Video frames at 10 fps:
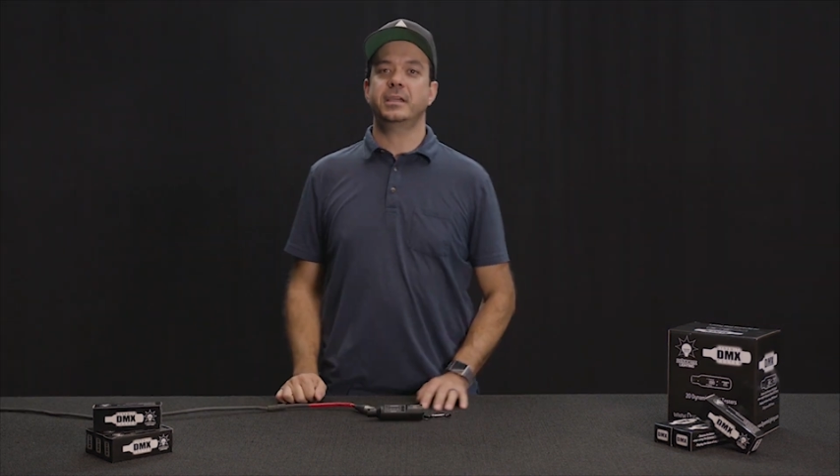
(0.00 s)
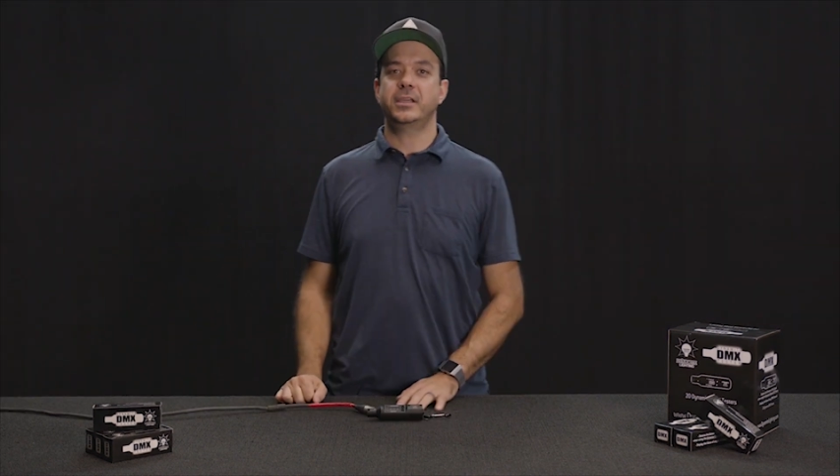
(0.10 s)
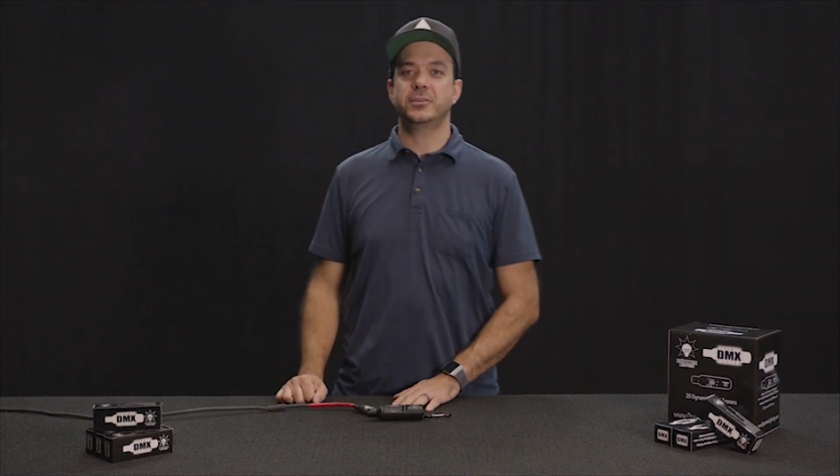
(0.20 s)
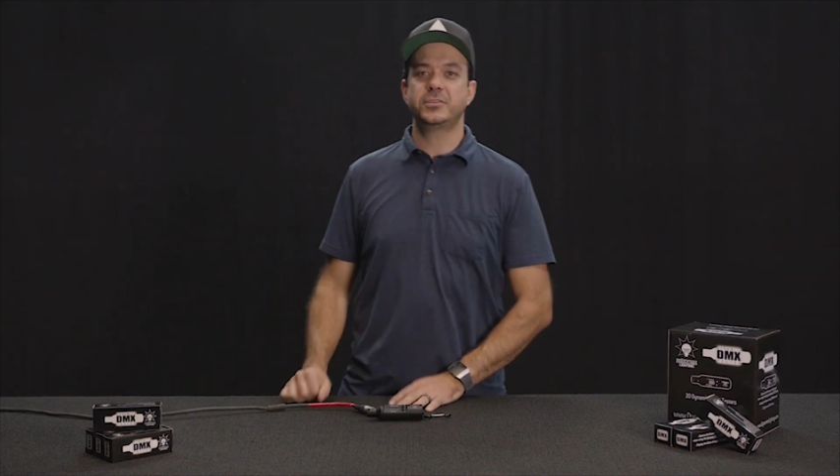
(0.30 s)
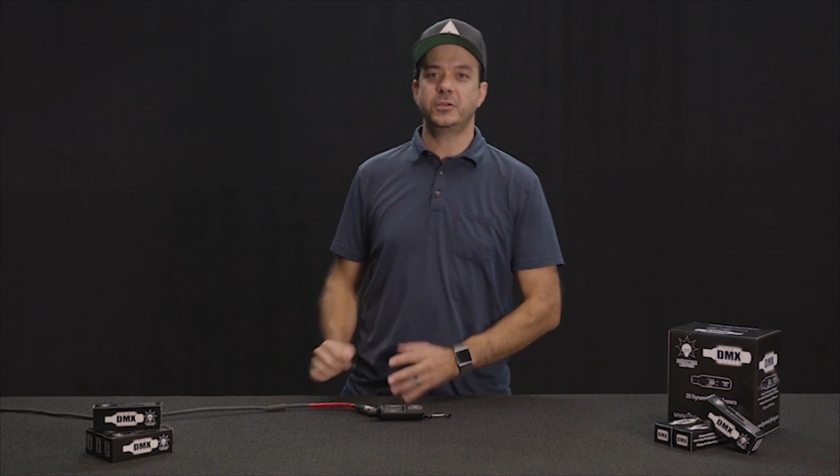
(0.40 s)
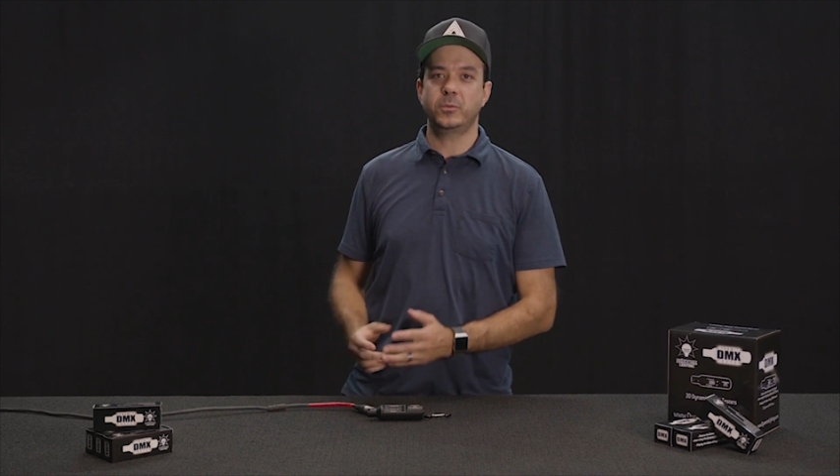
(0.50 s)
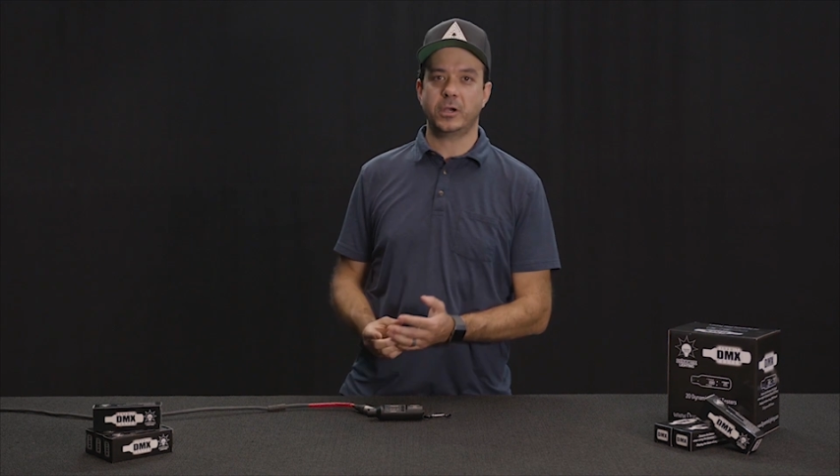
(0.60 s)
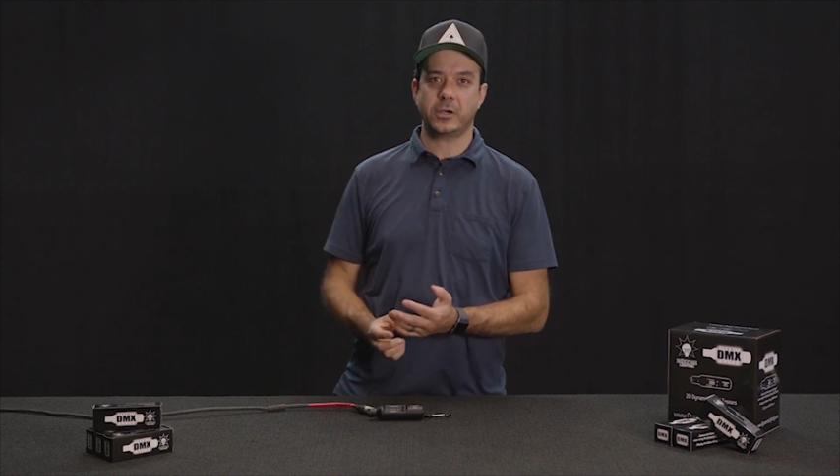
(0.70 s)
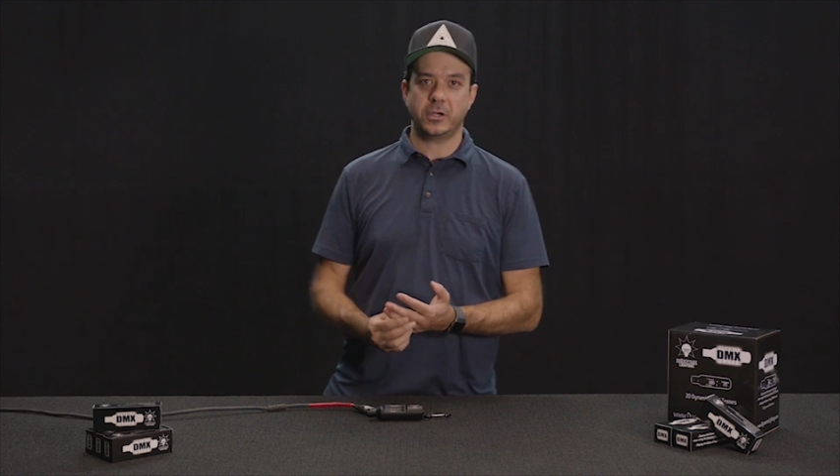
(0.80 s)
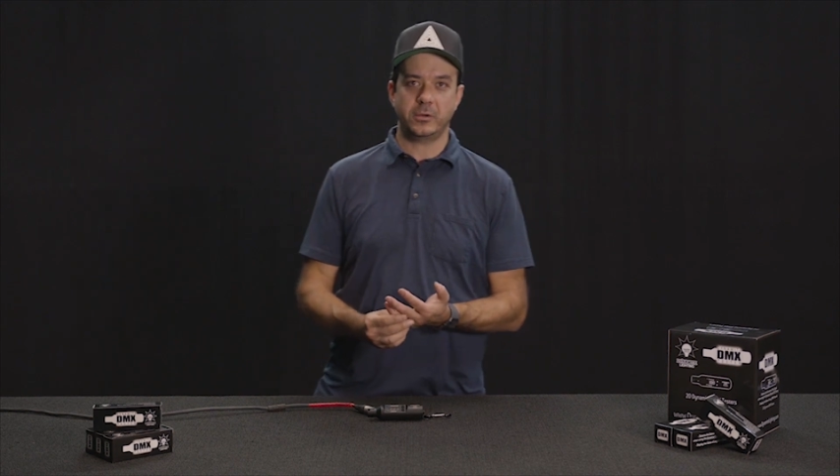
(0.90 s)
here too,
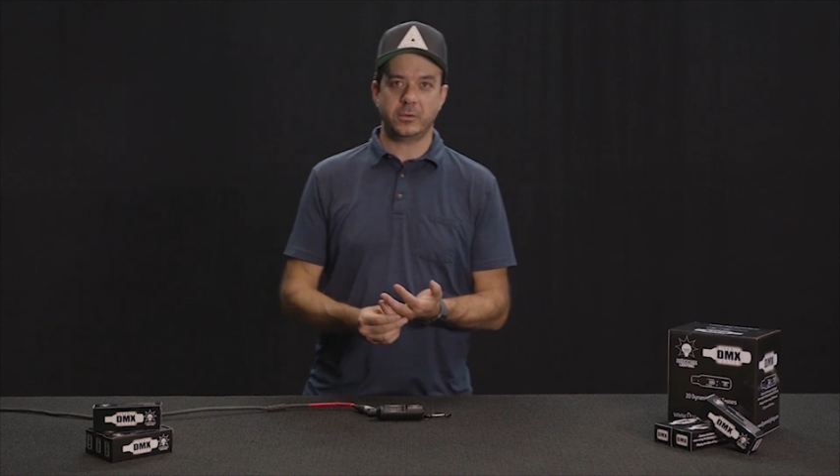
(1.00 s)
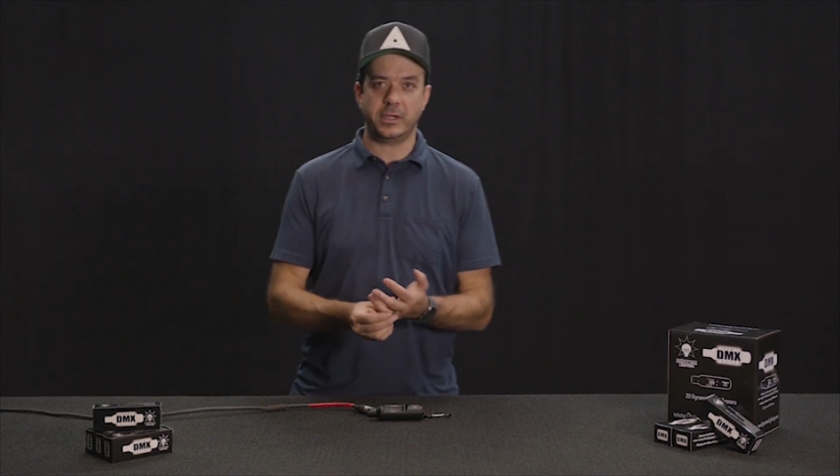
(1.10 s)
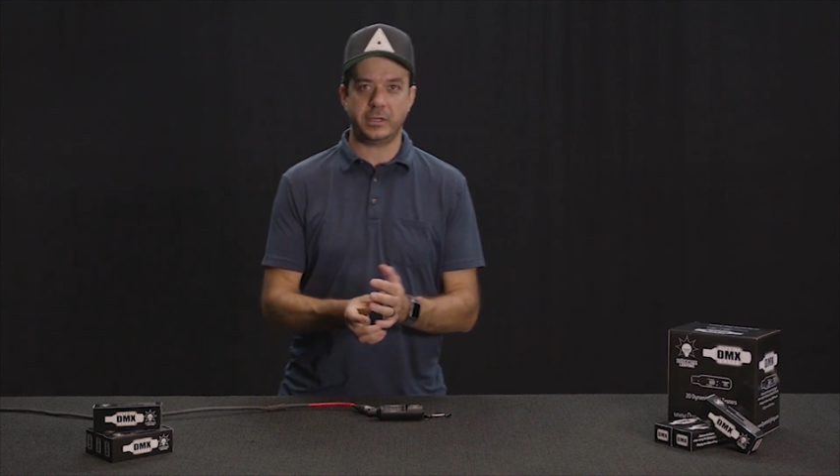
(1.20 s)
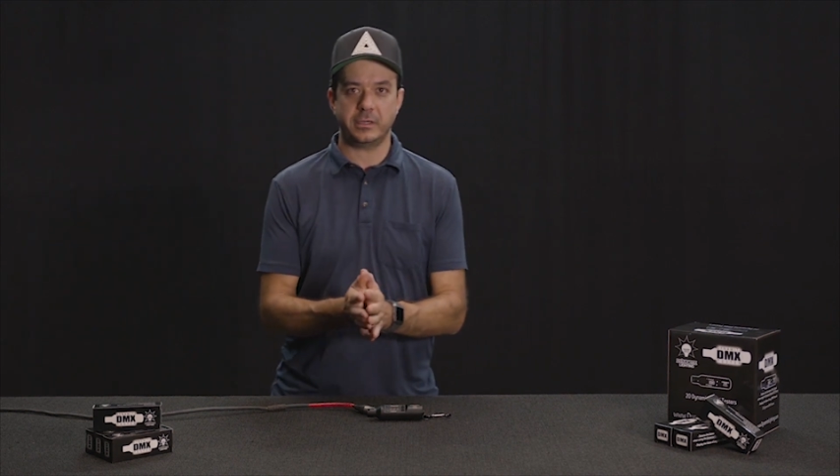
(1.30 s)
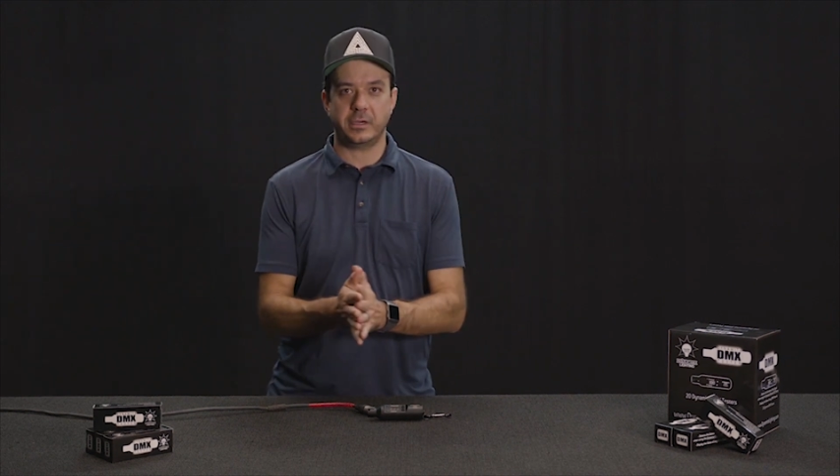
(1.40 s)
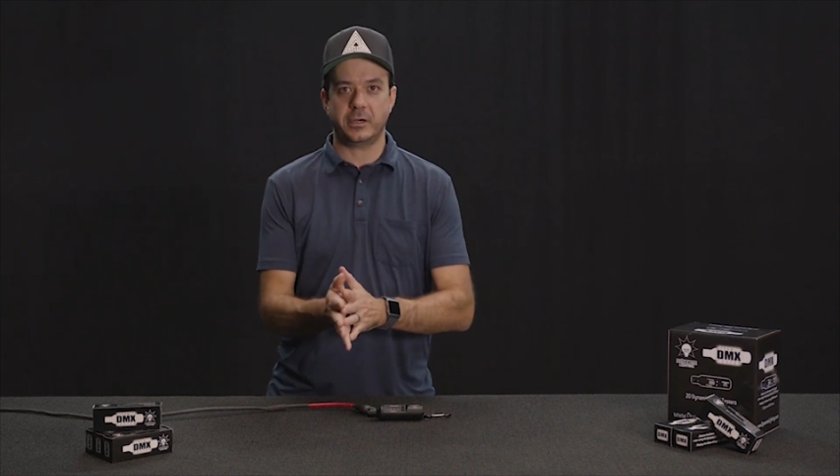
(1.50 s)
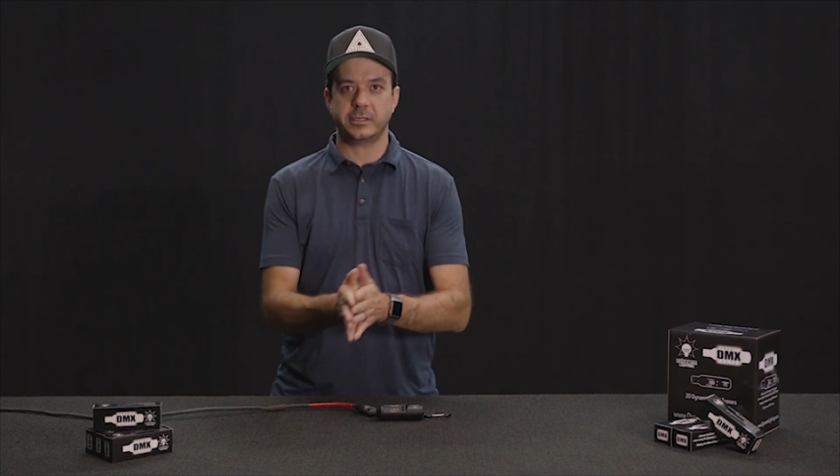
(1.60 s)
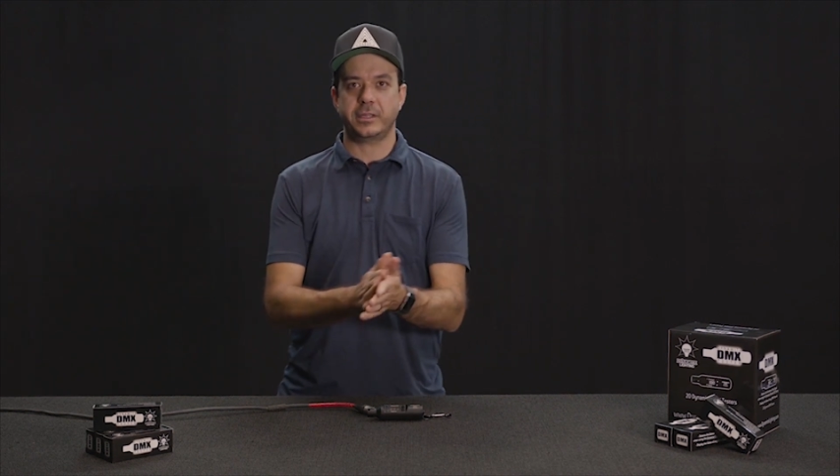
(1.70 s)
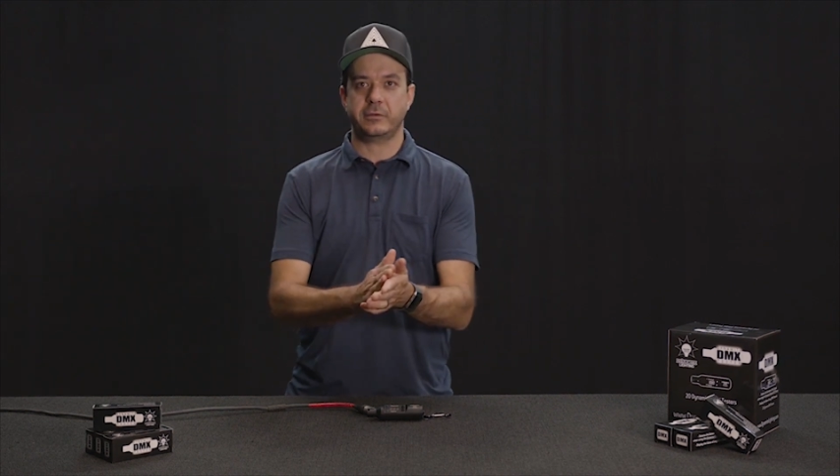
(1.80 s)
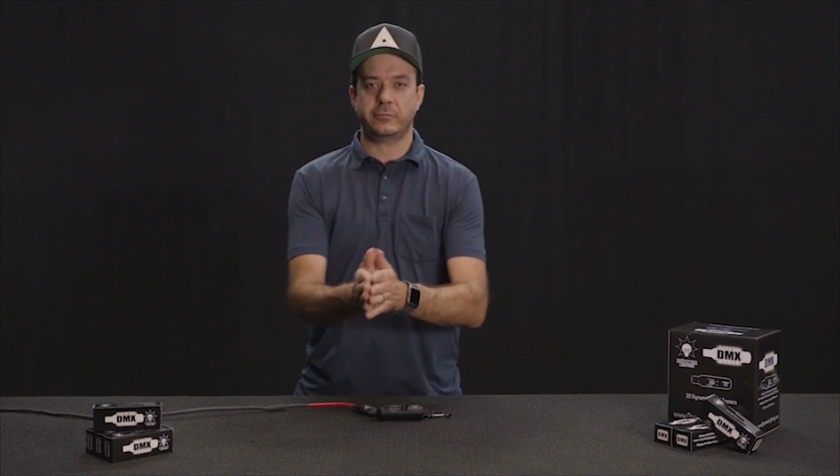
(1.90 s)
where go,
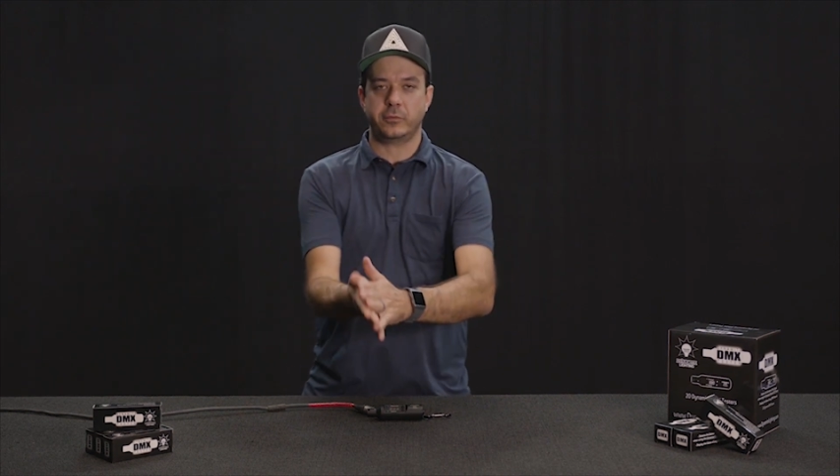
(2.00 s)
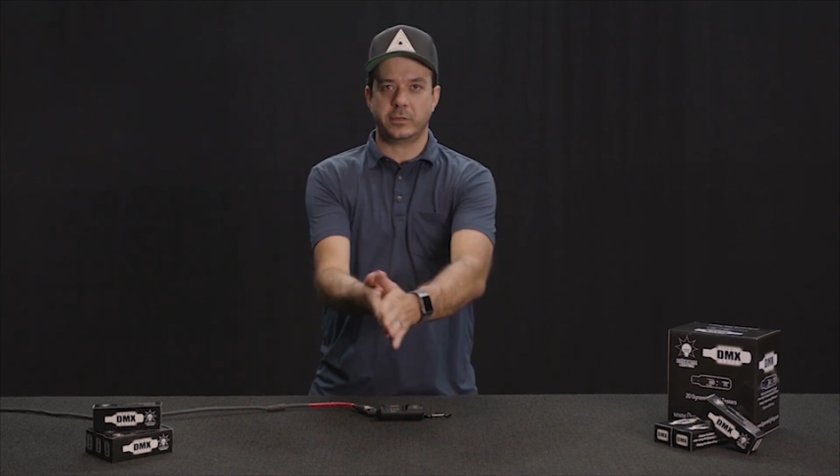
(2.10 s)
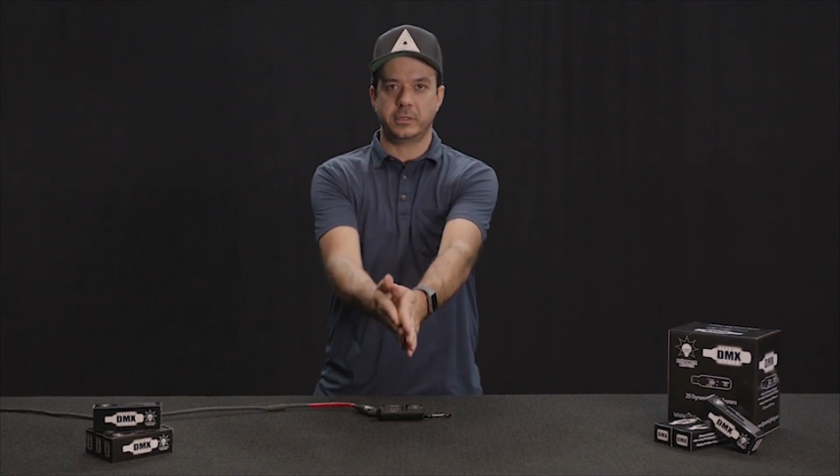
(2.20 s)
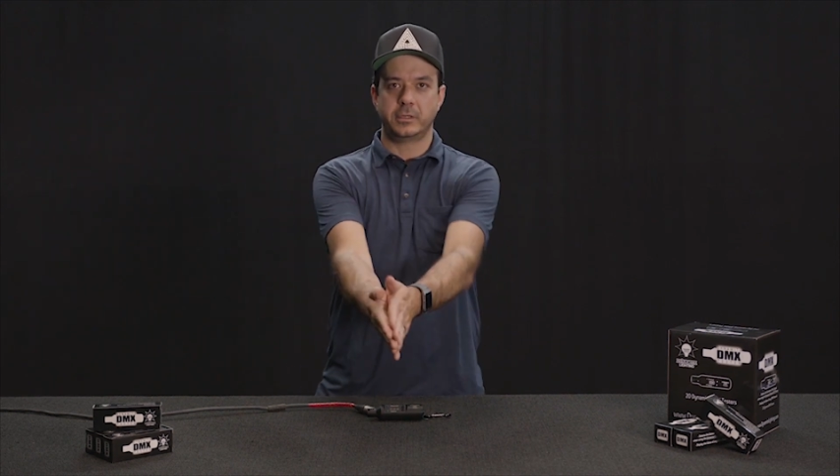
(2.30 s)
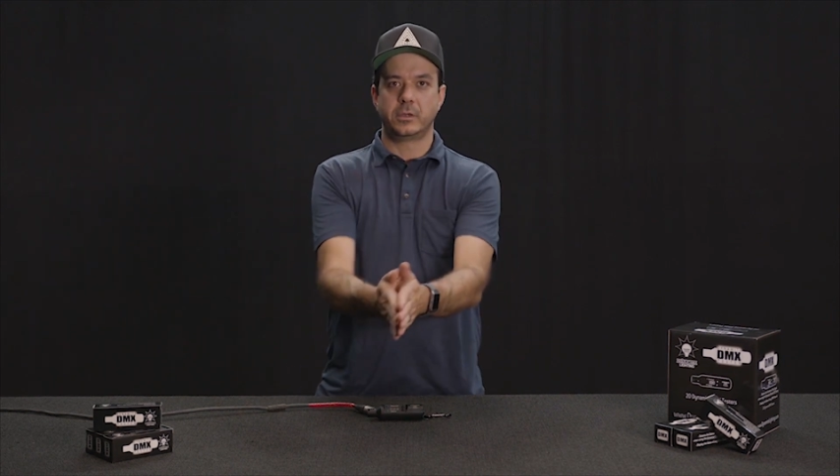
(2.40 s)
art therefore.